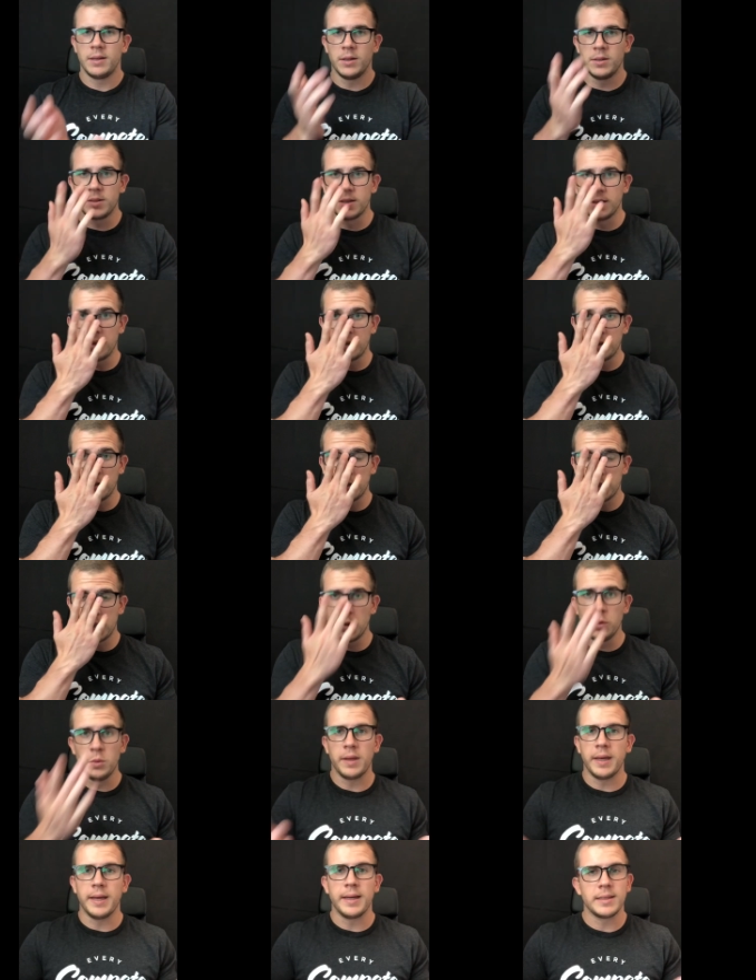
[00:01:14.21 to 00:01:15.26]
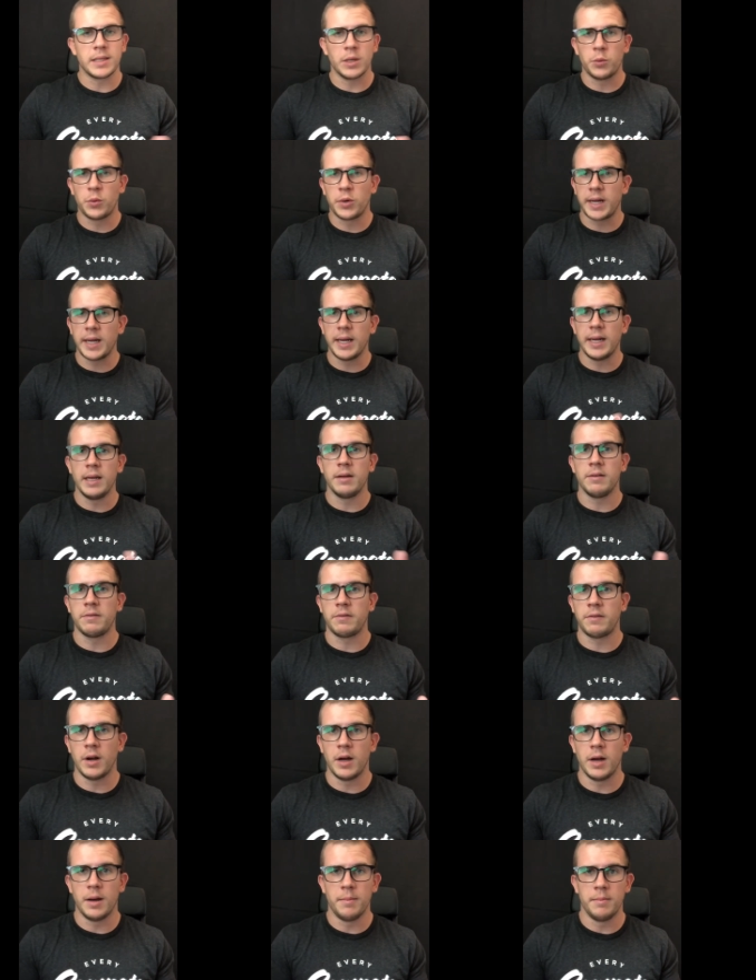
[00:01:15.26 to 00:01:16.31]
Those are the two things that we're getting
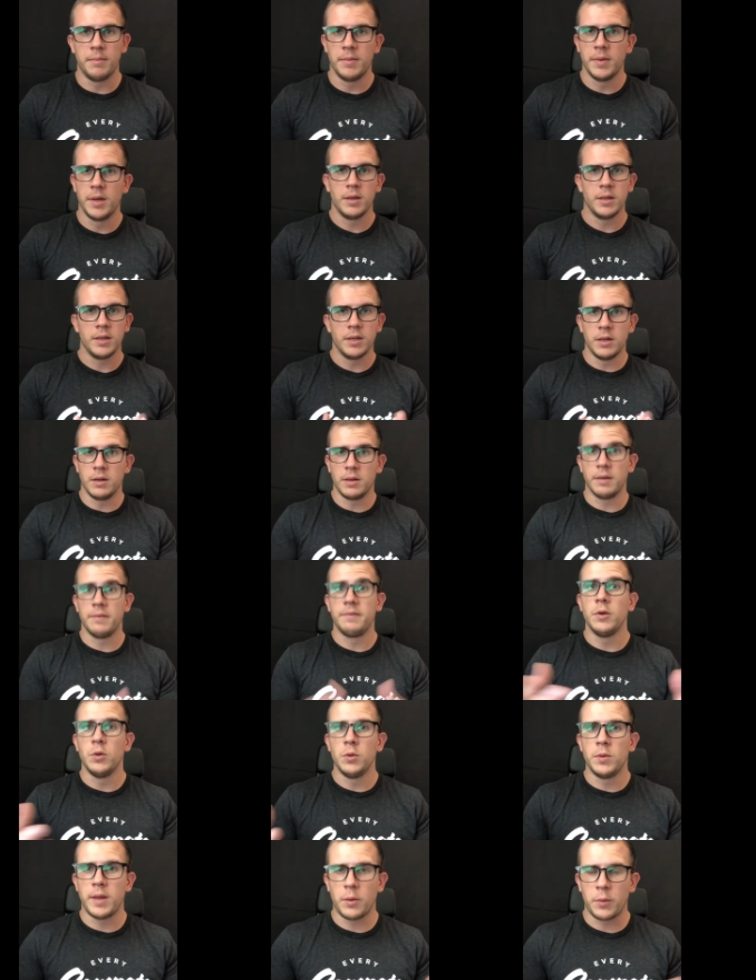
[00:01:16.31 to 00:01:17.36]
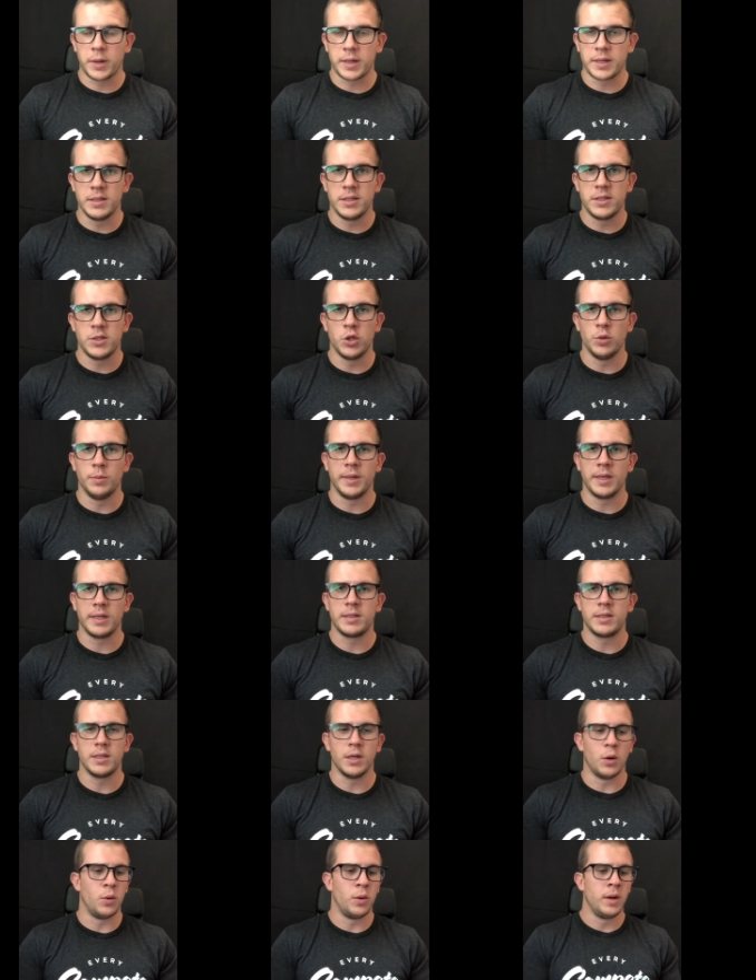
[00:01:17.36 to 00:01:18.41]
from, the food that we're consuming.
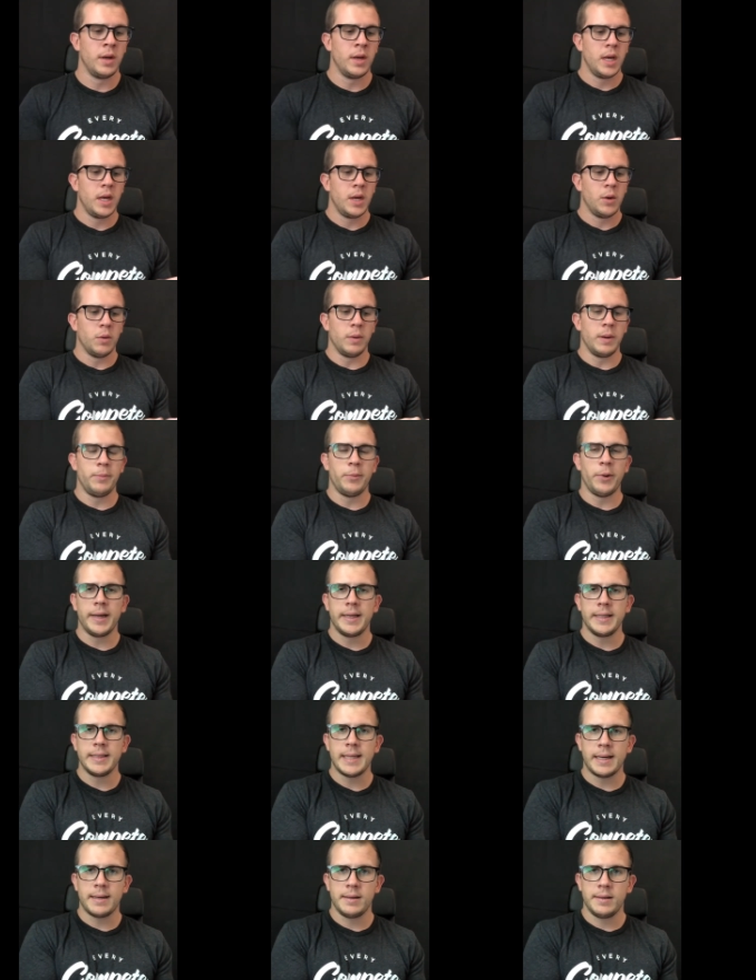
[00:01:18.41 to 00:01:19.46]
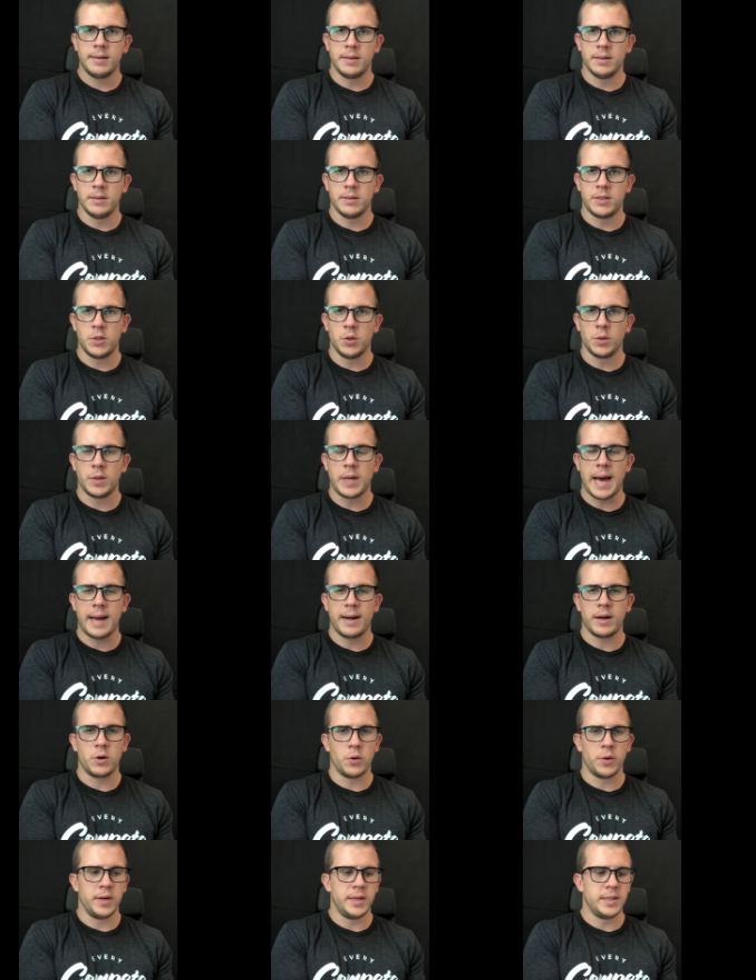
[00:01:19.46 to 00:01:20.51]
So when we break it down into those two
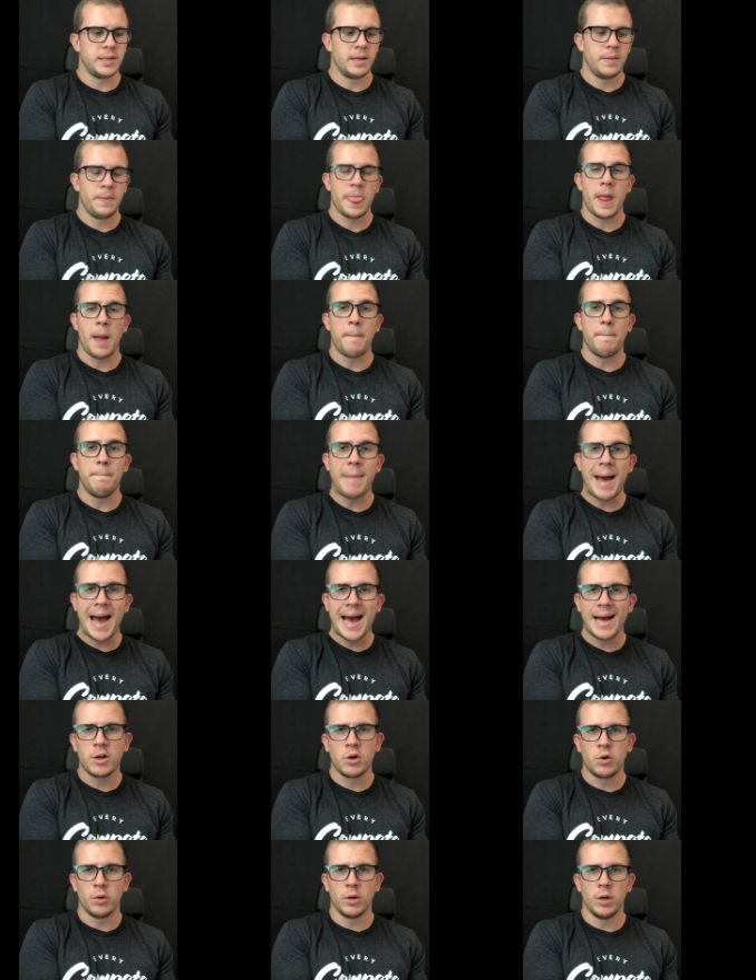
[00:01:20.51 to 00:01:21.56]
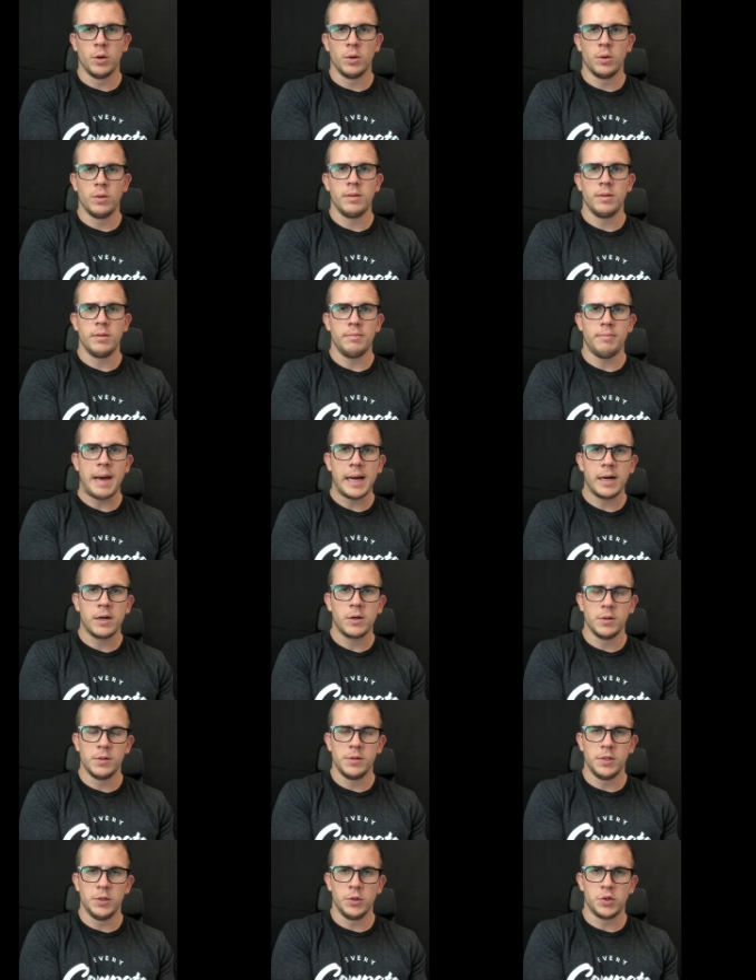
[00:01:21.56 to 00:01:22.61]
categories,
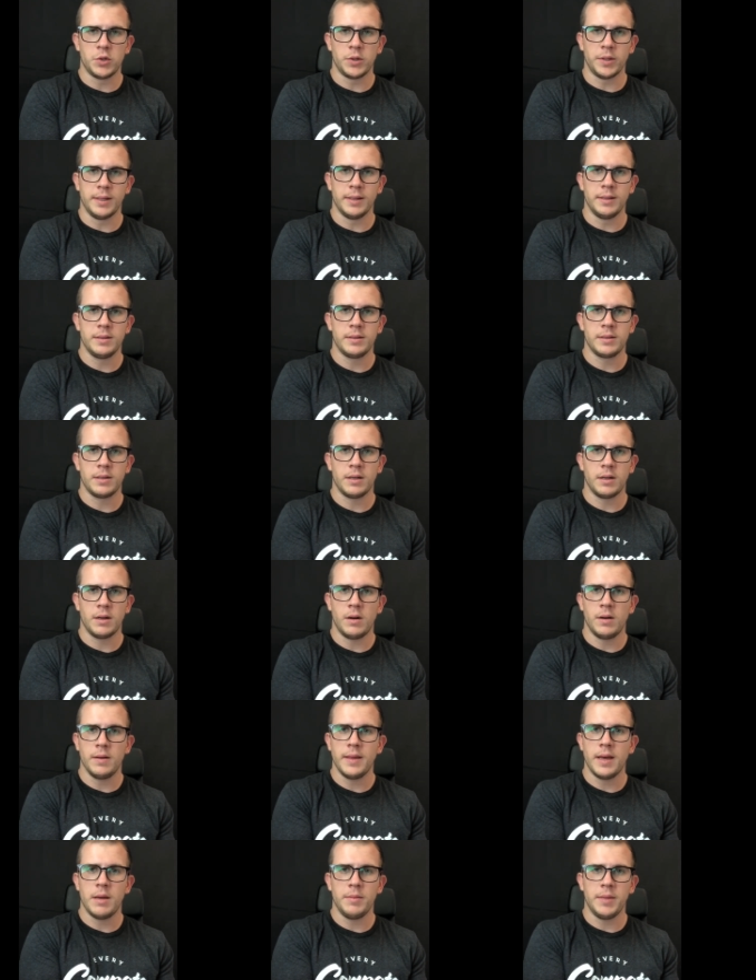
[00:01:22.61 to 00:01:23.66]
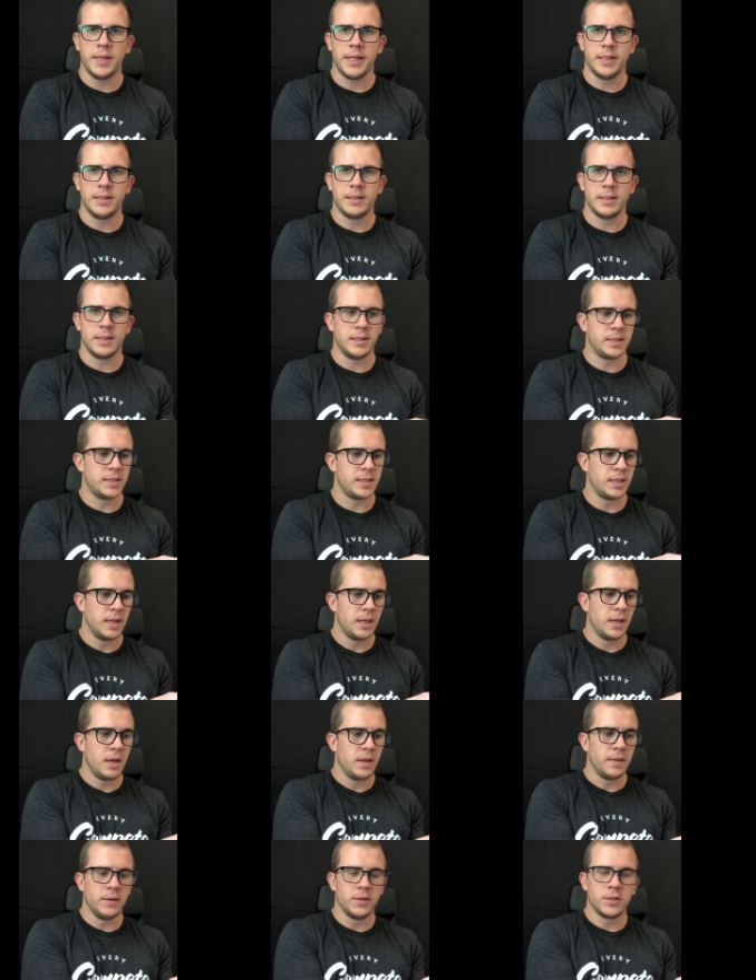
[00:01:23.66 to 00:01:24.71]
macronutrients, all that means is
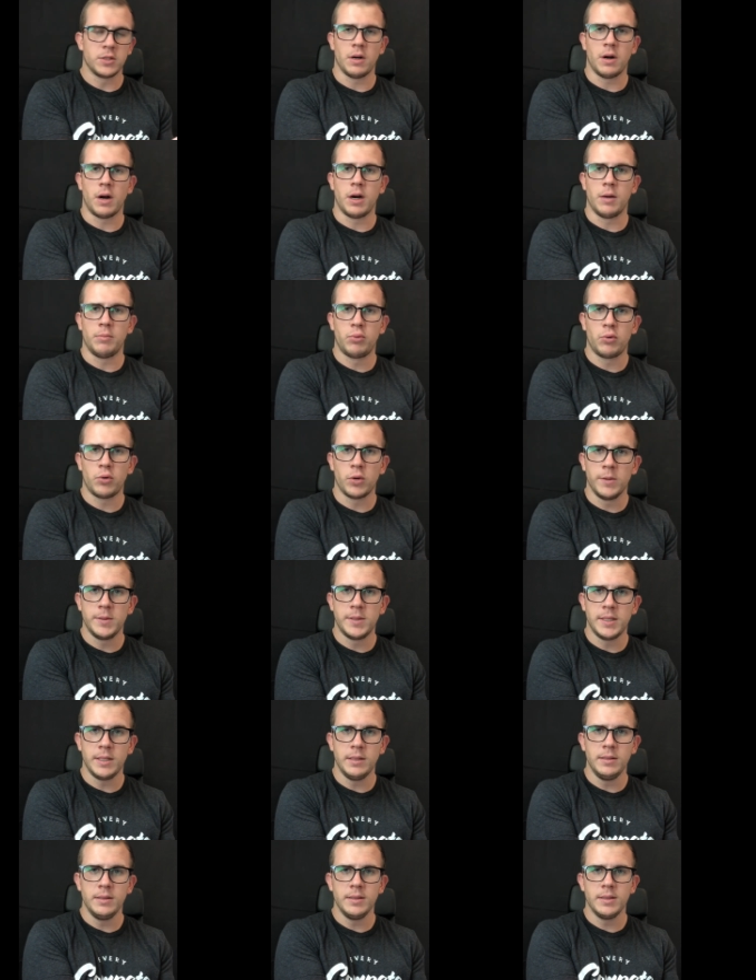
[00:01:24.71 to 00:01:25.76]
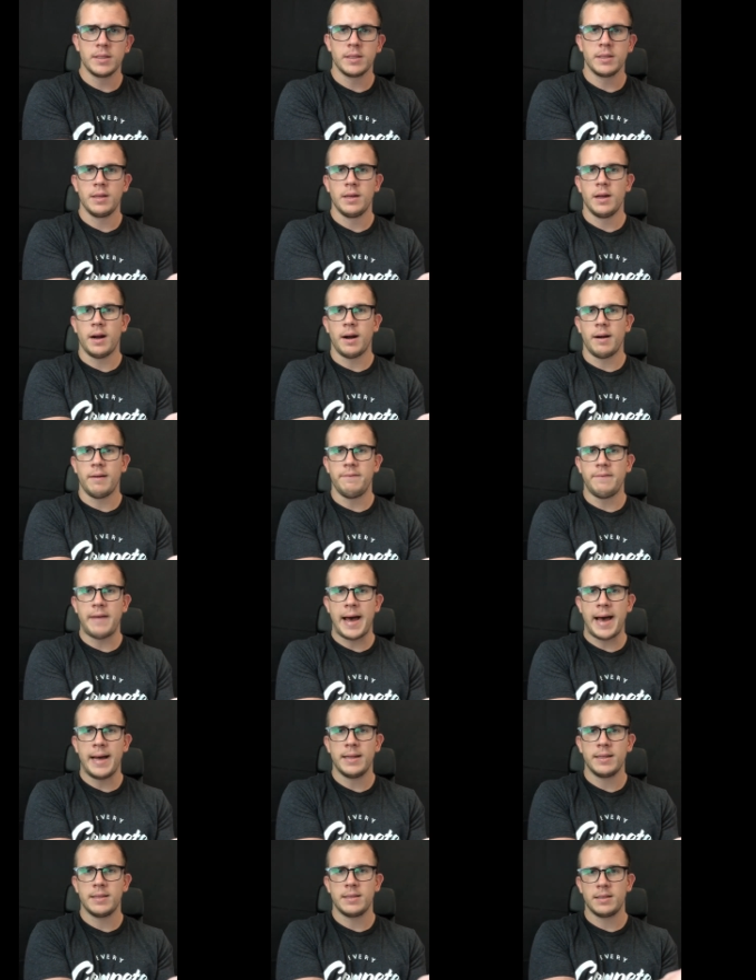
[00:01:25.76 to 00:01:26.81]
those are our proteins, our
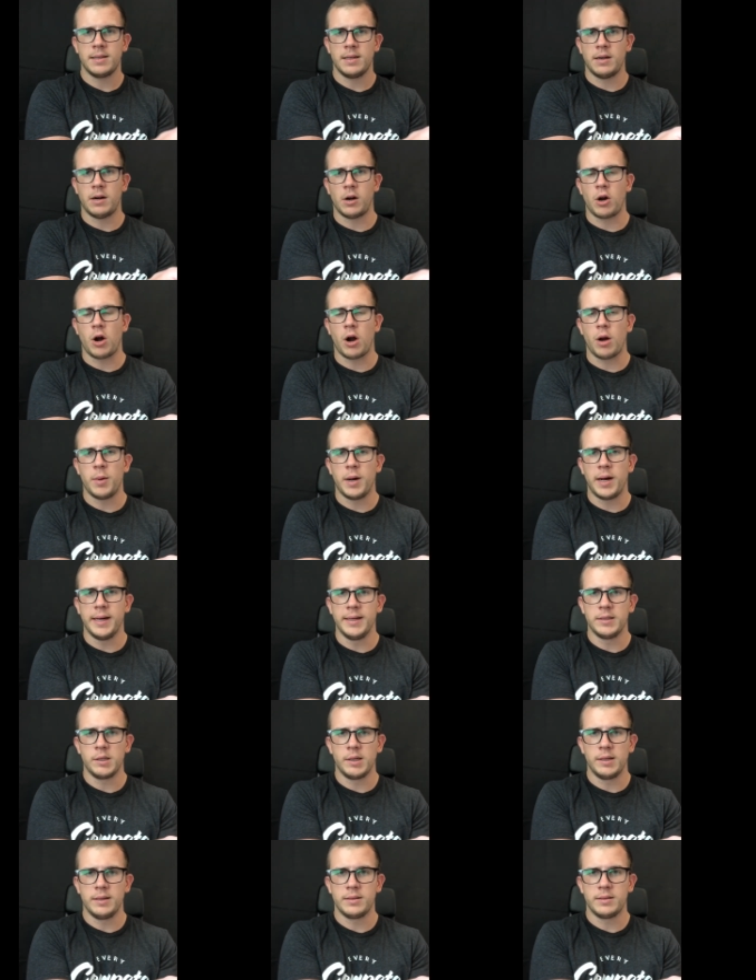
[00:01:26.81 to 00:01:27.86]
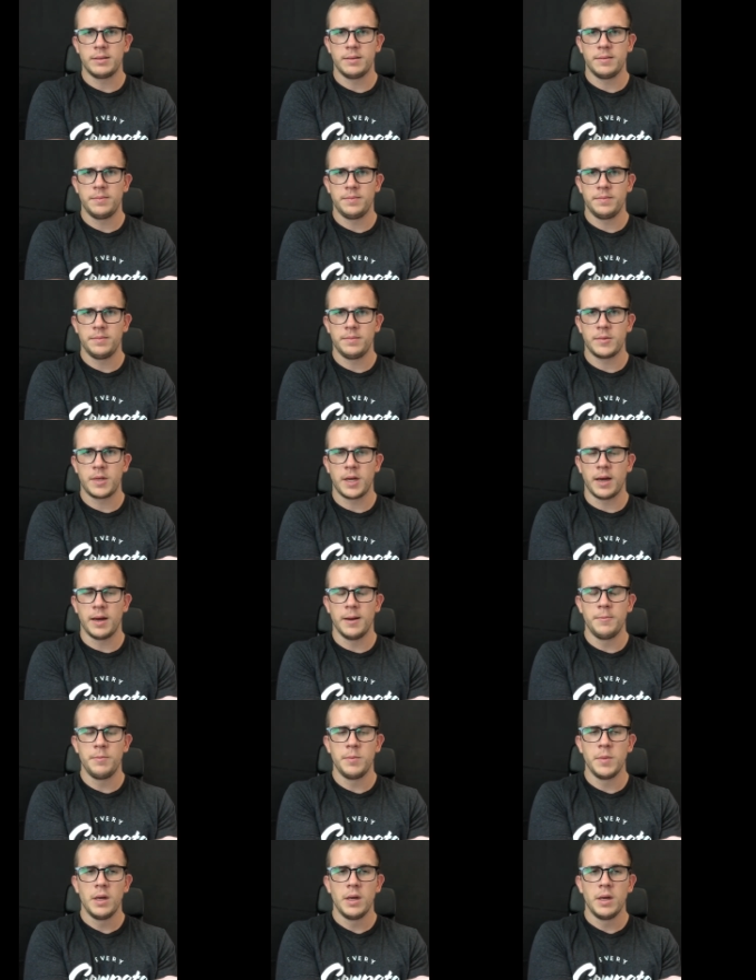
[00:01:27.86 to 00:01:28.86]
fats, and our carbohydrates. Okay,